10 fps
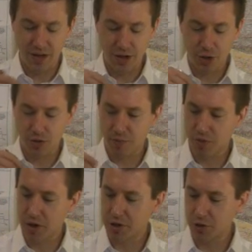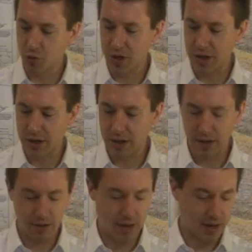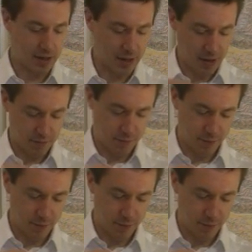initial impressions I can get